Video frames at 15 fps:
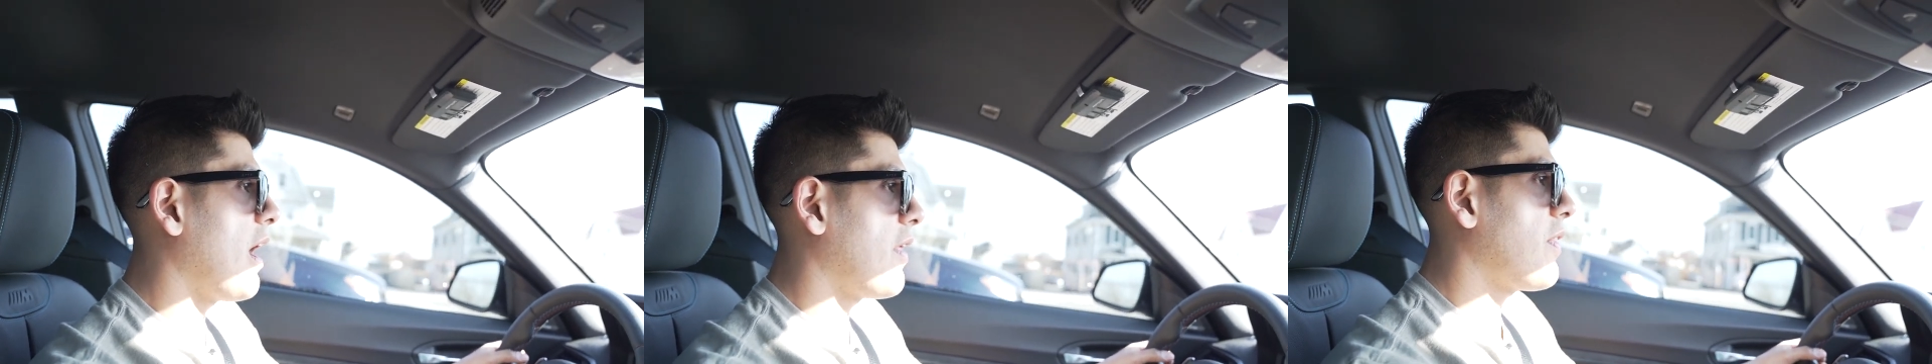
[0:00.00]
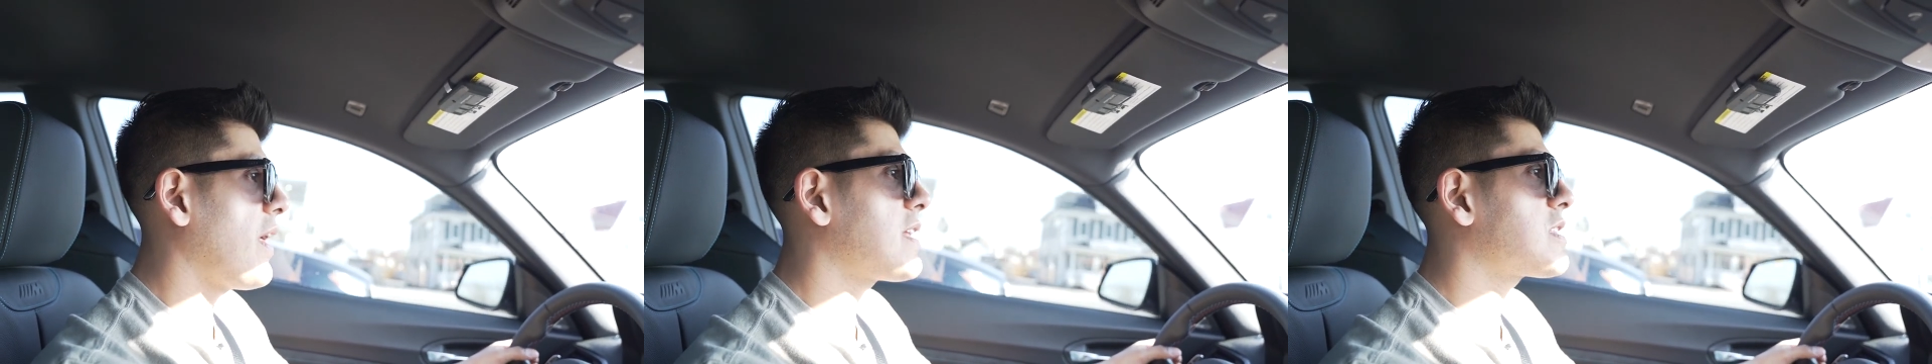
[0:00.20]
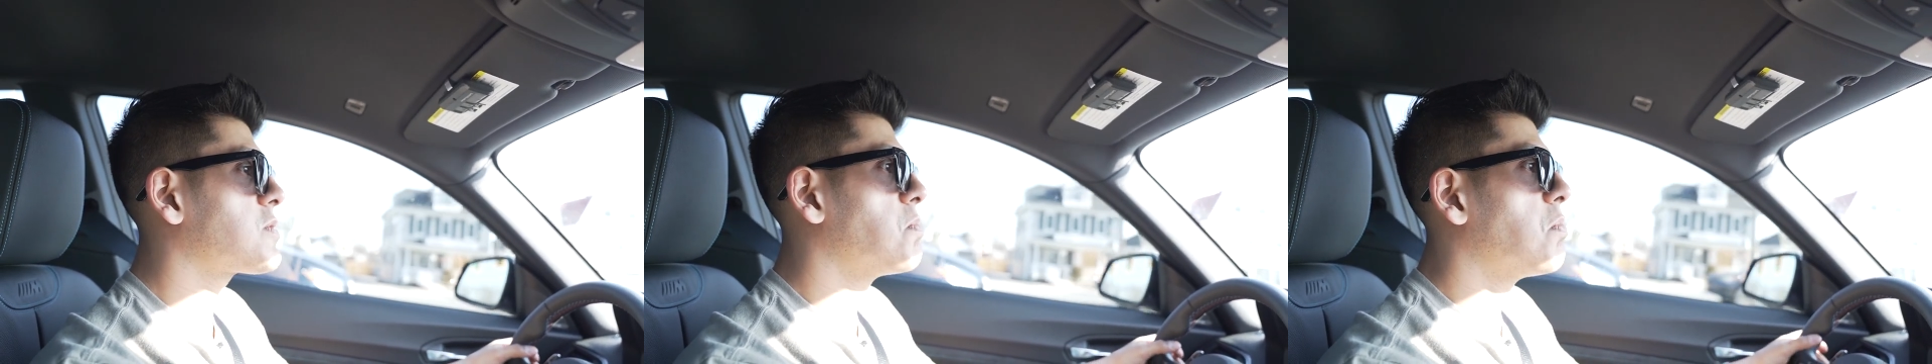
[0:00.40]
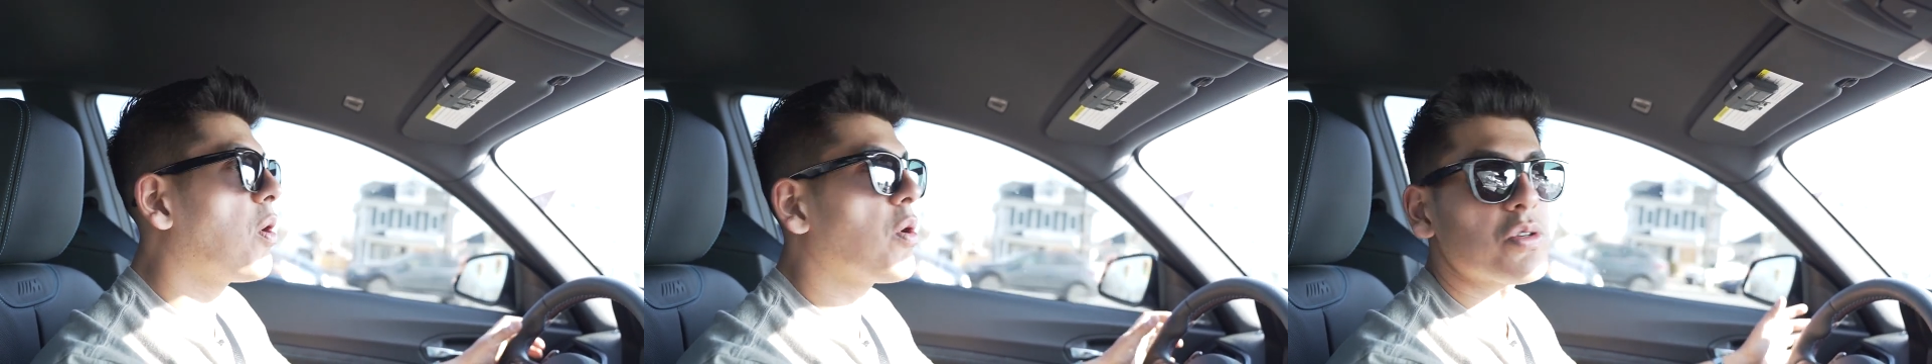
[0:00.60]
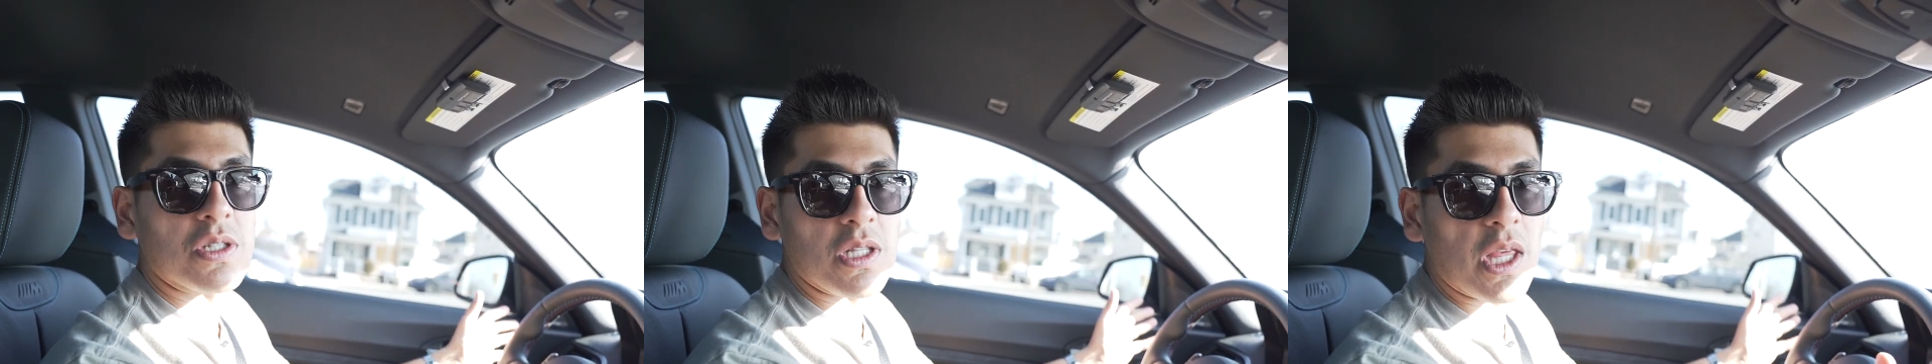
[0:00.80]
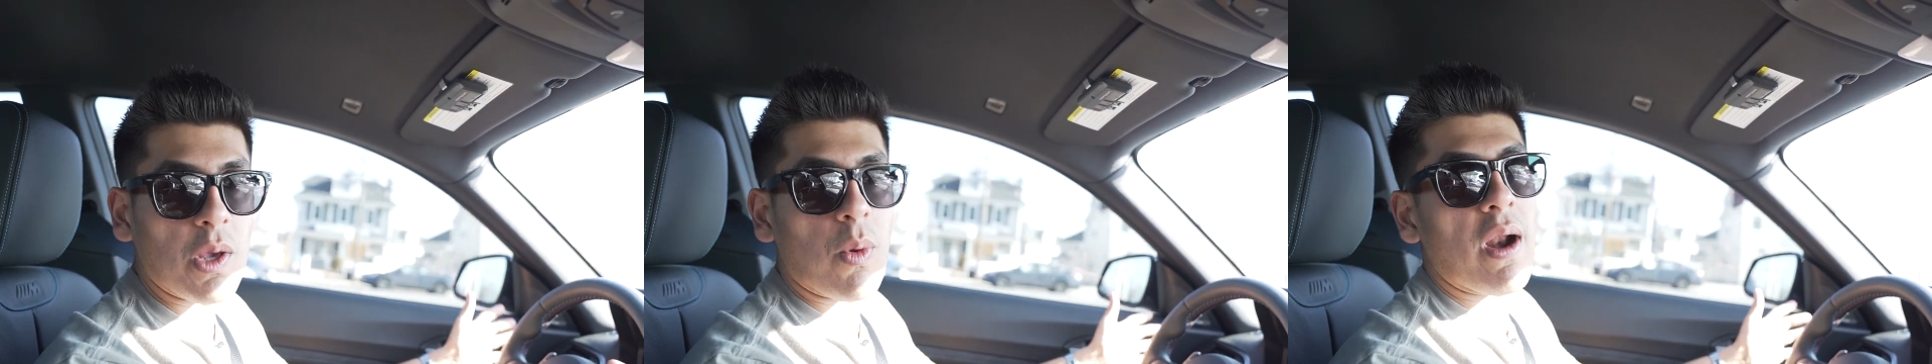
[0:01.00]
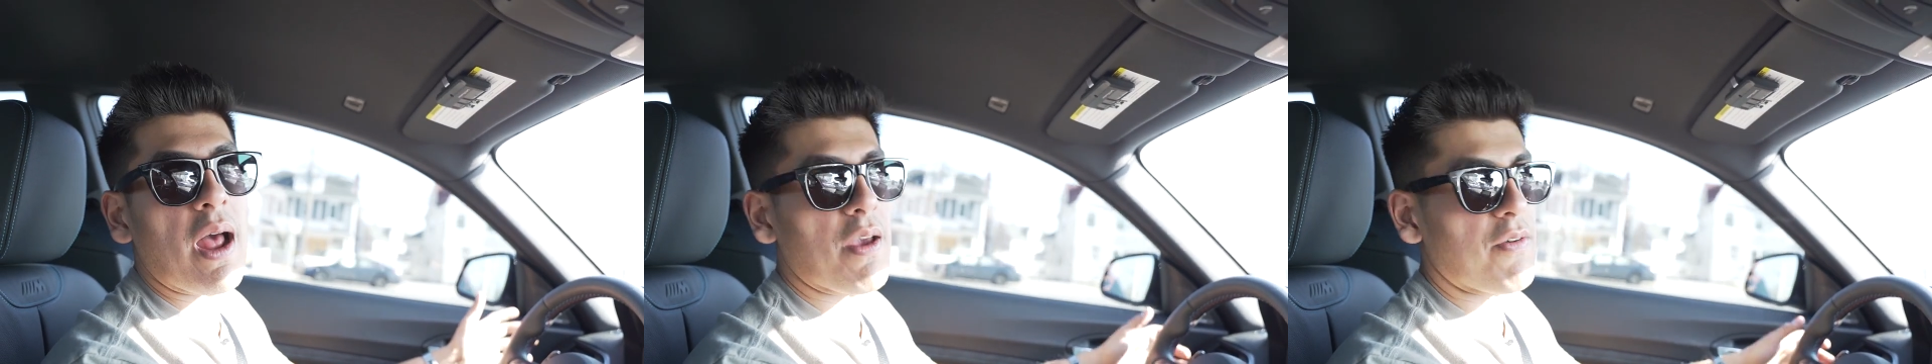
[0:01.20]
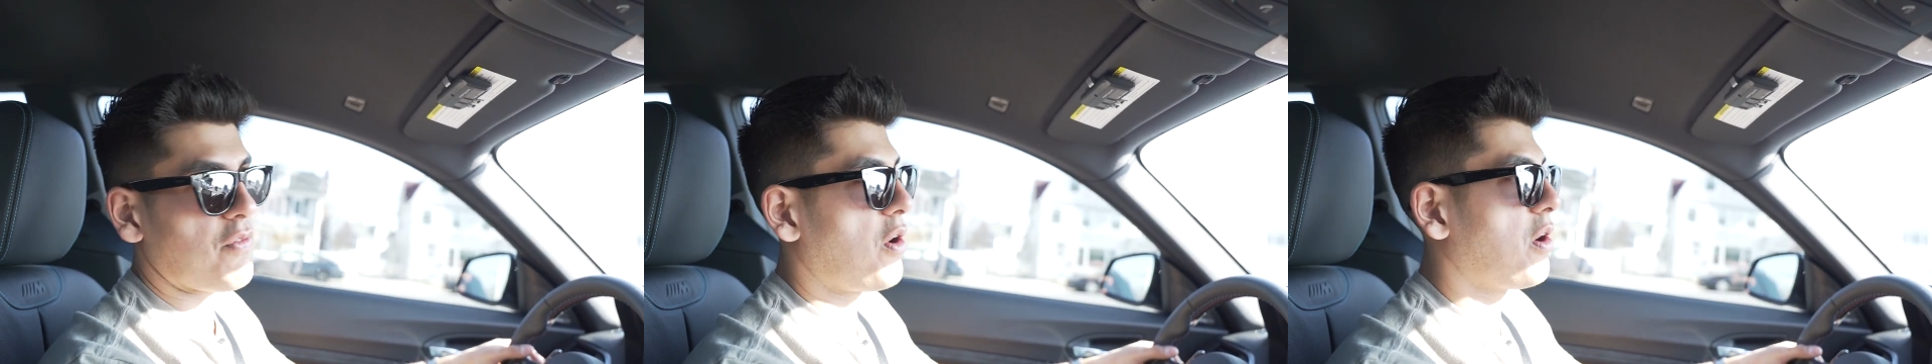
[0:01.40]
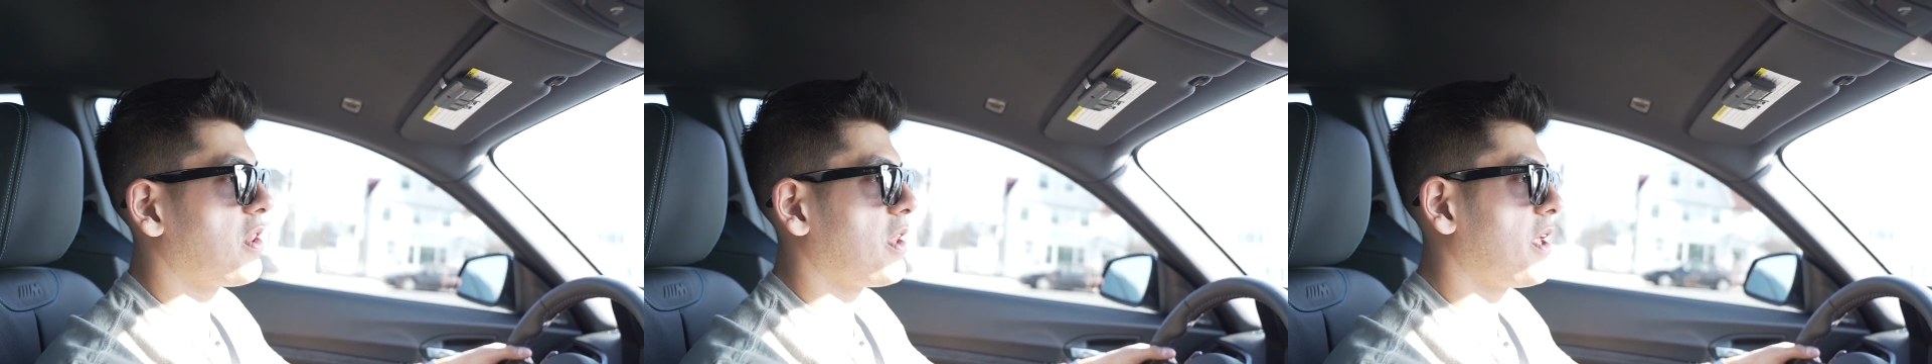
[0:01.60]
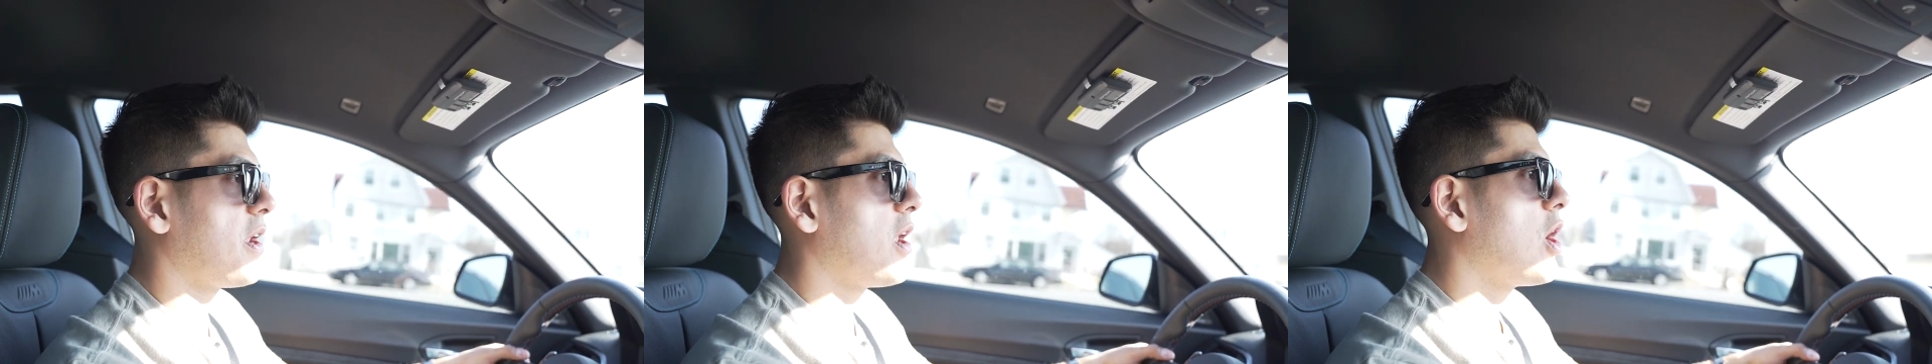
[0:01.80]
and that's mostly where I
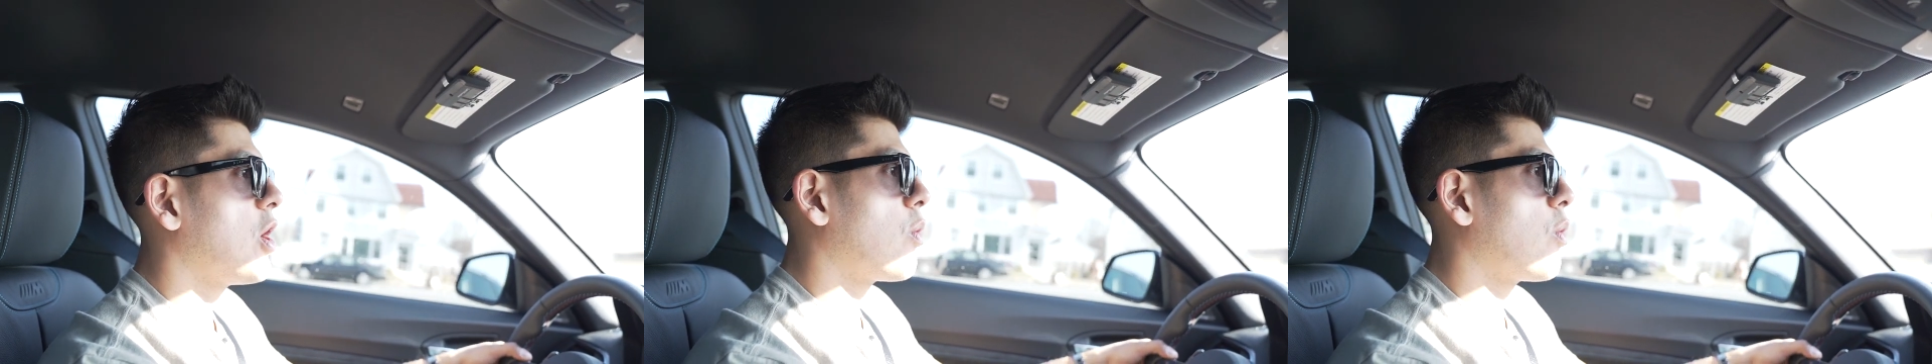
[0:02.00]
fall in,